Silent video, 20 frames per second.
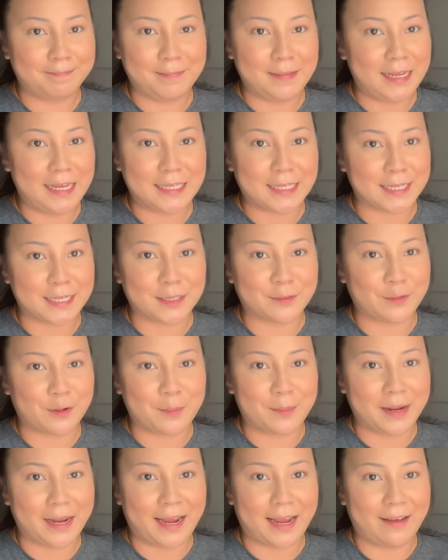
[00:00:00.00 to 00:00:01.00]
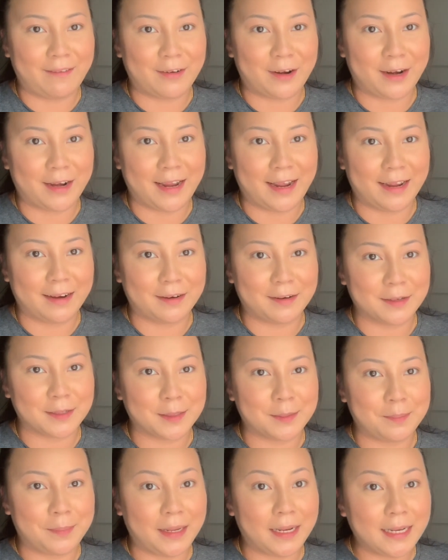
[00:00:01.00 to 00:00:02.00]
Easiest for me. I have it on hand because
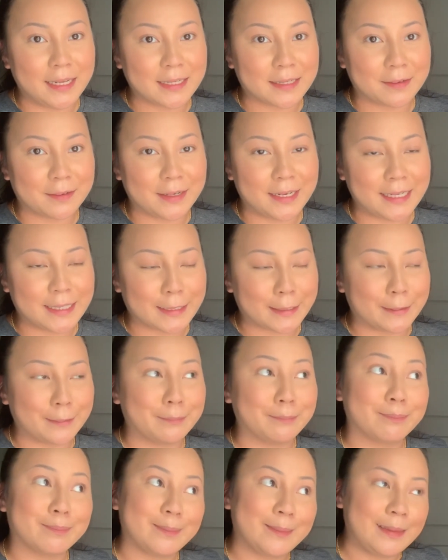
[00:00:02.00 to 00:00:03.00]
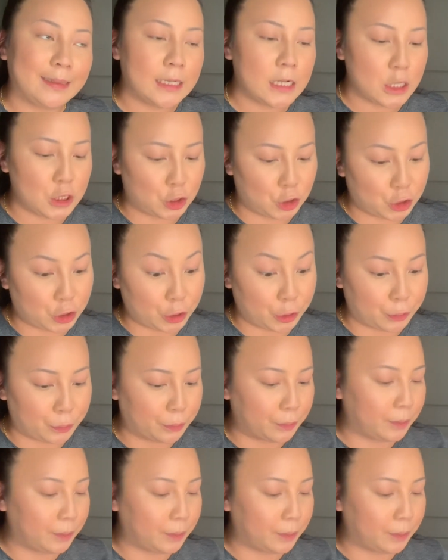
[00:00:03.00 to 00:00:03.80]
Beanie still needs them. Sure.